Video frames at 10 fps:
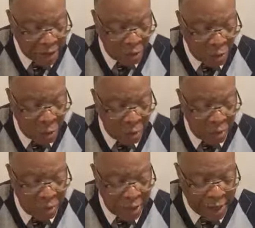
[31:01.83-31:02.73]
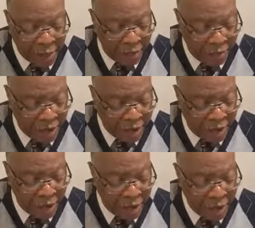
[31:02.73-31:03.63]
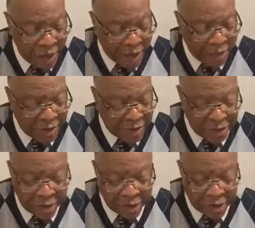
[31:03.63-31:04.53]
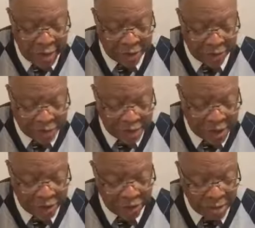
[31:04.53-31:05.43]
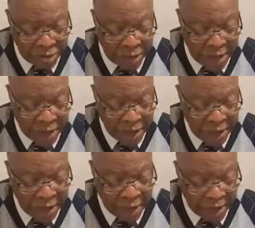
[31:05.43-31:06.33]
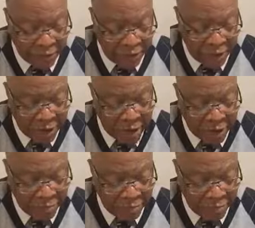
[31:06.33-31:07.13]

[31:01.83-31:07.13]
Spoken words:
the widow and the fatherless, and that turn aside the stranger from his right, and fear not